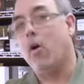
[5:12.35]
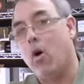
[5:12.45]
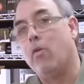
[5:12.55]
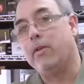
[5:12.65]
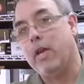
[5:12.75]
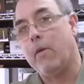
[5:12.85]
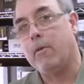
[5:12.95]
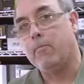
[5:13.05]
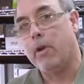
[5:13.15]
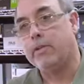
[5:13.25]
all the time
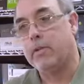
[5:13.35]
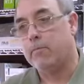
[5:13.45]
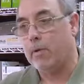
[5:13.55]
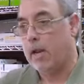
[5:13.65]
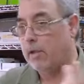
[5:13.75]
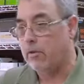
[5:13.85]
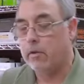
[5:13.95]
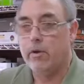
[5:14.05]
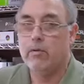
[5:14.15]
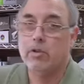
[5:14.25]
compressor, but I use
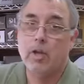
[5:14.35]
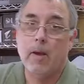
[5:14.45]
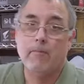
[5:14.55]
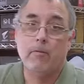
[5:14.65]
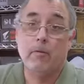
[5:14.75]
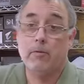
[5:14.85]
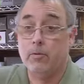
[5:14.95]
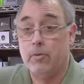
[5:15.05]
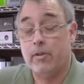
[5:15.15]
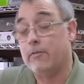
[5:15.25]
it here in the shop for
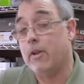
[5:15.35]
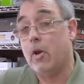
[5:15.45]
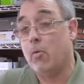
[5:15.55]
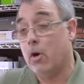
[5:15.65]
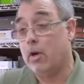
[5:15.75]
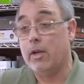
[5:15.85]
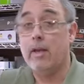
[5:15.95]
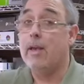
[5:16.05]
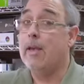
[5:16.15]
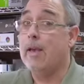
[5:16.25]
doing this video work.
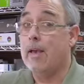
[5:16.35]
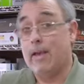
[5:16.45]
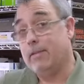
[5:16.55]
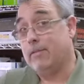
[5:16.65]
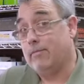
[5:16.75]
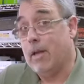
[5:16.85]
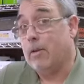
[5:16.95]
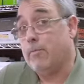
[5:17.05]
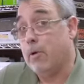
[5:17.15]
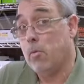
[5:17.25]
It's
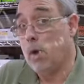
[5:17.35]
held up pretty